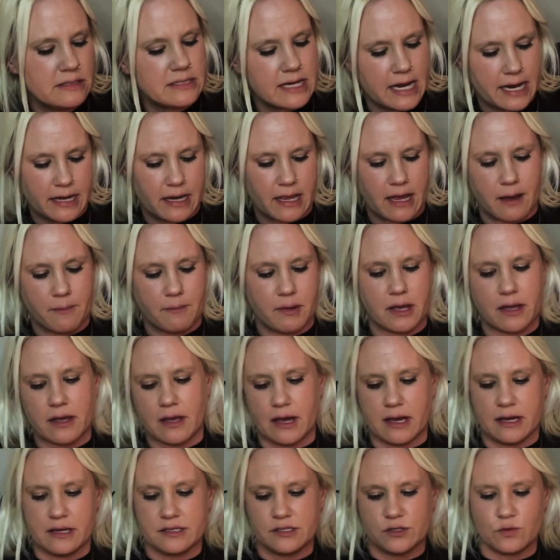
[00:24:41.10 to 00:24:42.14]

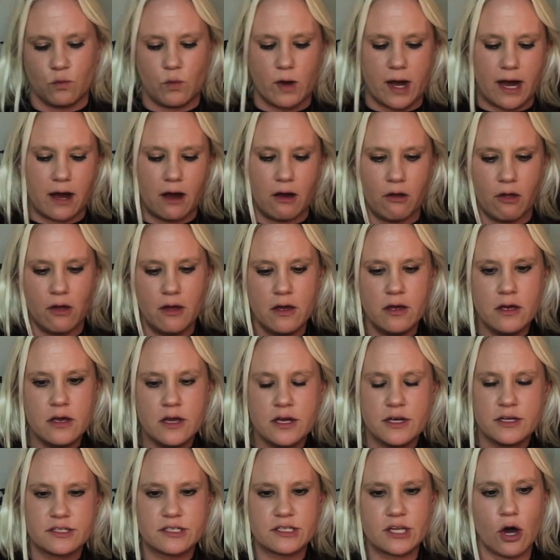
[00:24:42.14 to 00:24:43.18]
dynamic as well.
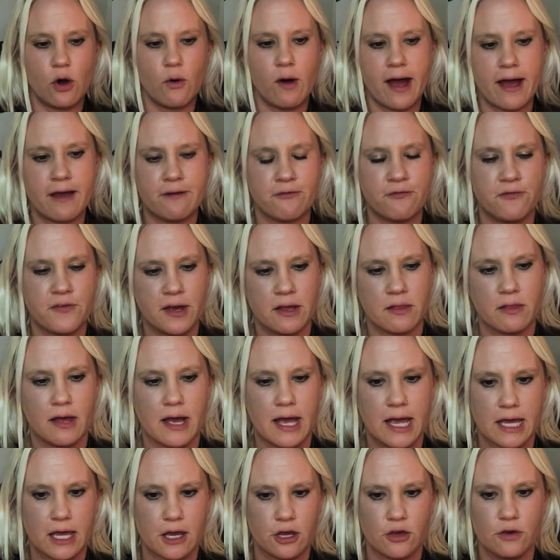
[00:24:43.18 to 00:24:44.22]
So I feel
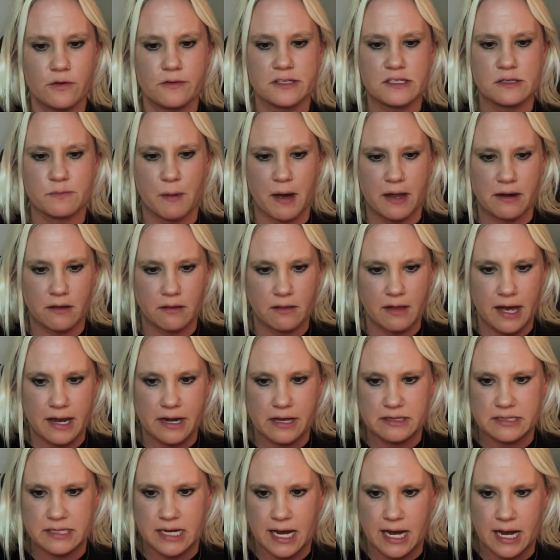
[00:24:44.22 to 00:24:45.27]
like you spend a lot
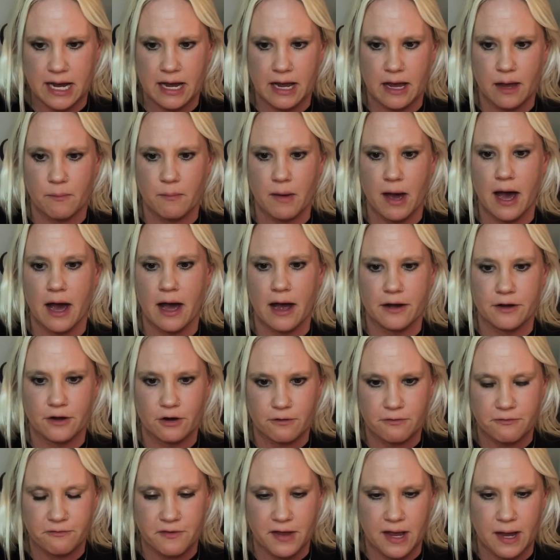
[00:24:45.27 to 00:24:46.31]
of time on
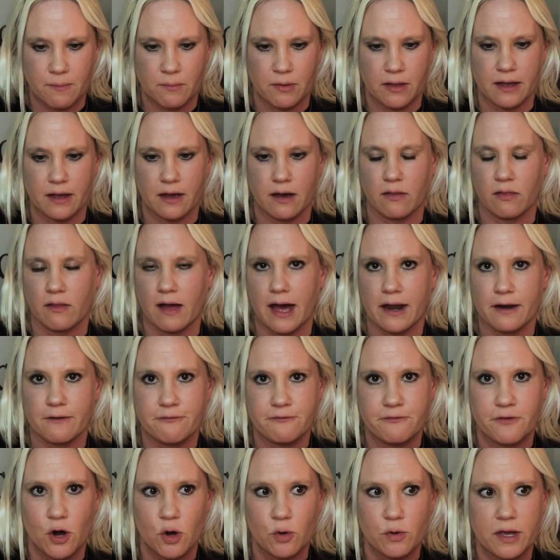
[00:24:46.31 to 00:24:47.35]
your family, a lot of
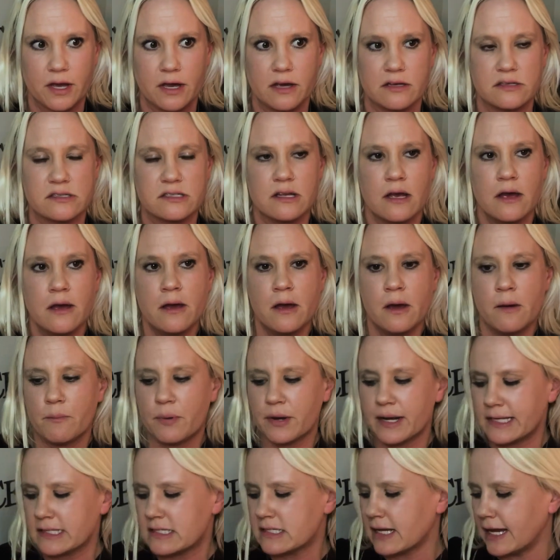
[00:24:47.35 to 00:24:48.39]
focus,
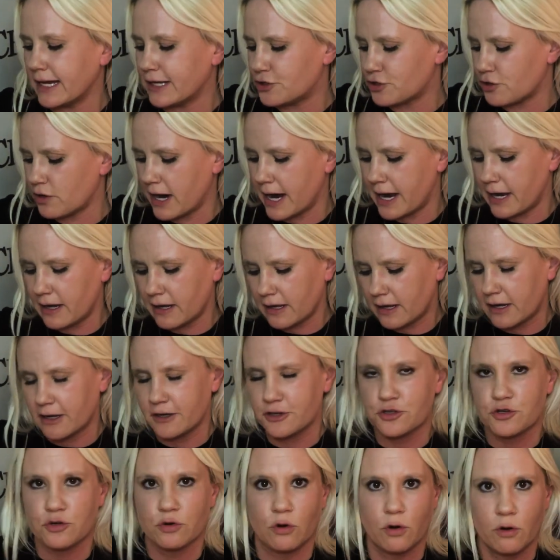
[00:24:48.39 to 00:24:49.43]
but it's like trying to
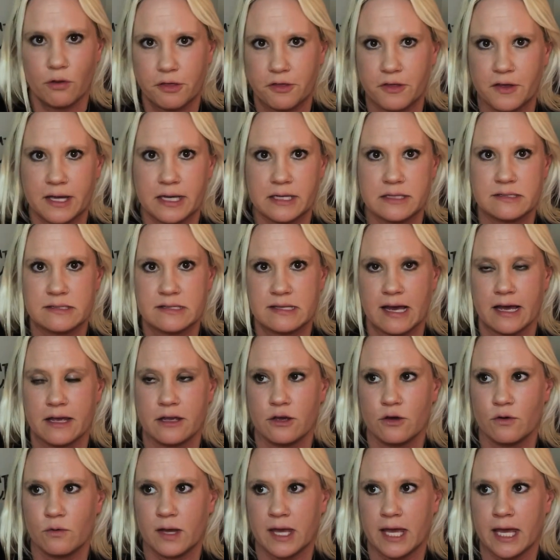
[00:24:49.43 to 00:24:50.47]
control things that
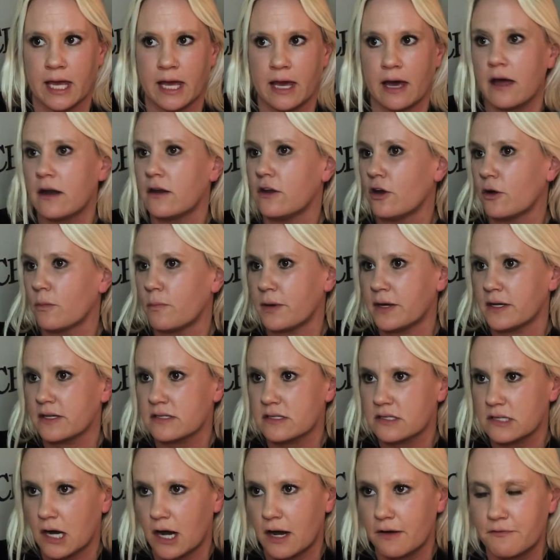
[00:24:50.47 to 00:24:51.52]
you can't. You're
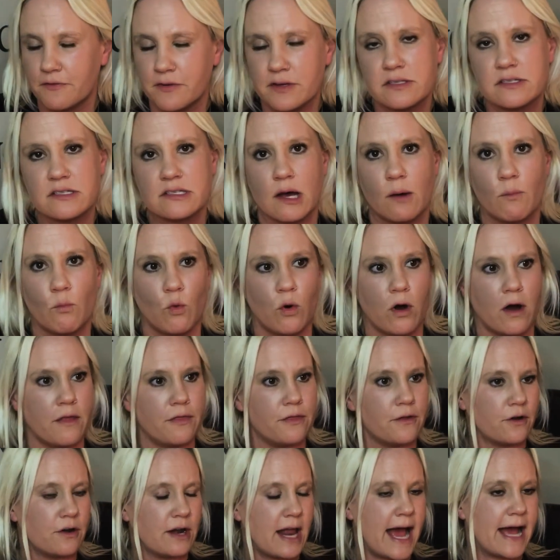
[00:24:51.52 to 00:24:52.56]
pissed off at someone,
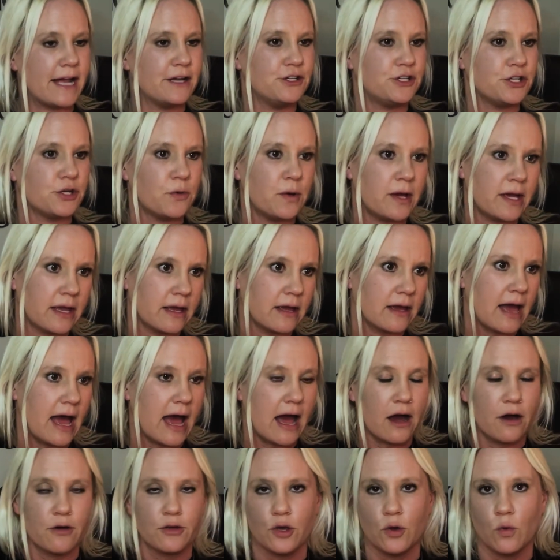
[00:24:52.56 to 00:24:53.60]
they're not doing
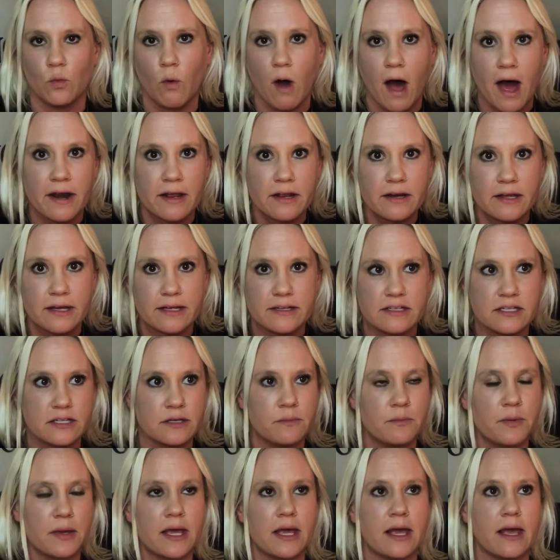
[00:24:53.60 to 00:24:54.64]
how you wanted wanted it
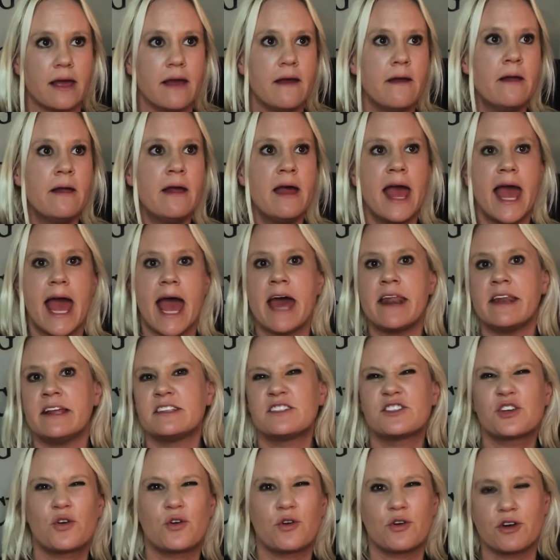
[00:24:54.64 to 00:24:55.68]
to be, and
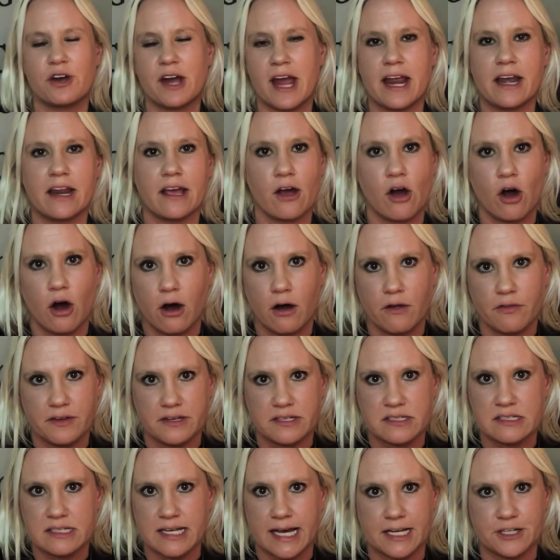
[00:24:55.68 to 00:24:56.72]
it's creating all
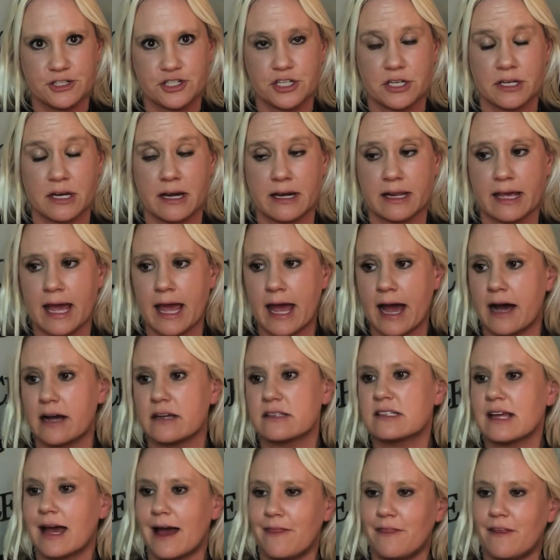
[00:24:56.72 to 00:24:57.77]
this tension and
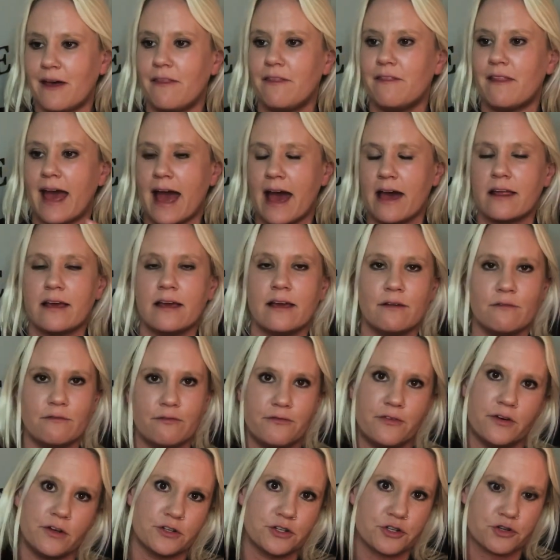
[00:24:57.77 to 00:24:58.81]
chaos, and then that
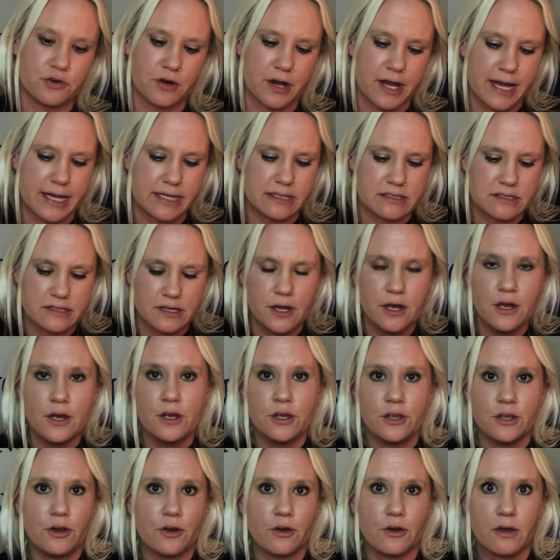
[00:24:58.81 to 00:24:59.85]
infiltrates
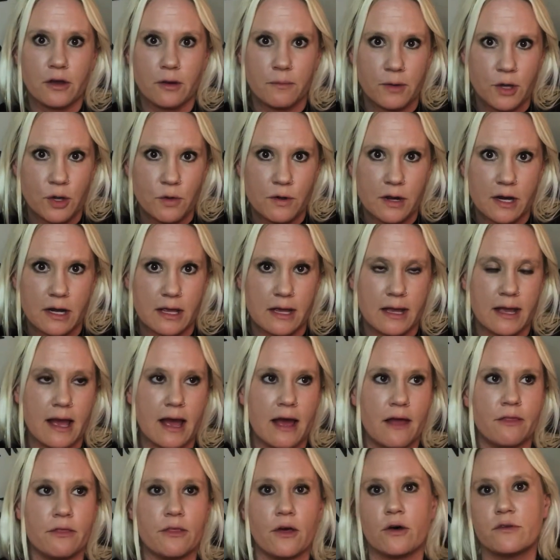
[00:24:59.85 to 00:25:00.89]
your community
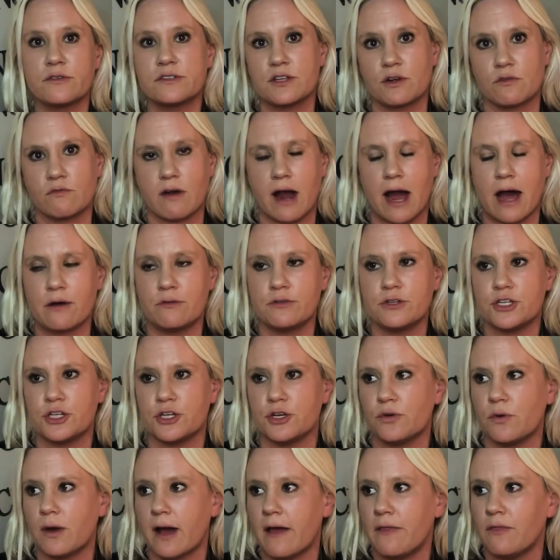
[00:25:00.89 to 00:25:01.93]
and those around
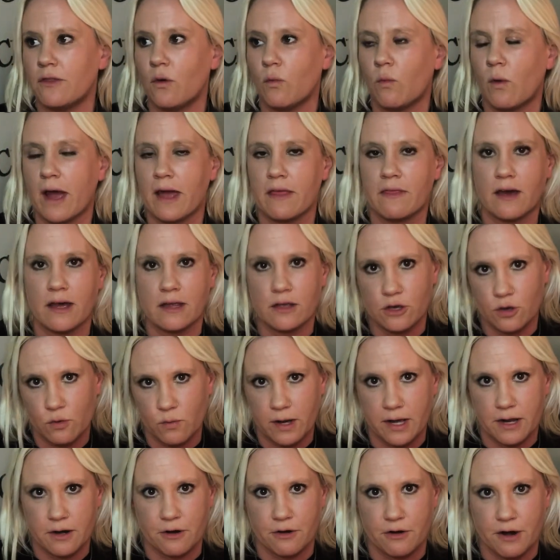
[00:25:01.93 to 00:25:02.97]
you and the way that you
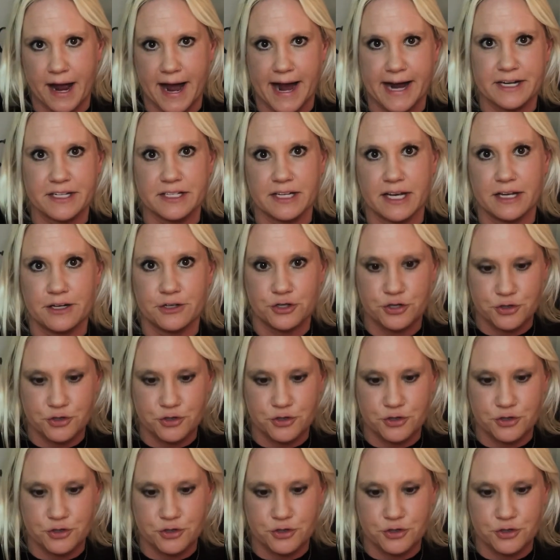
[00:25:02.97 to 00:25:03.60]
interact and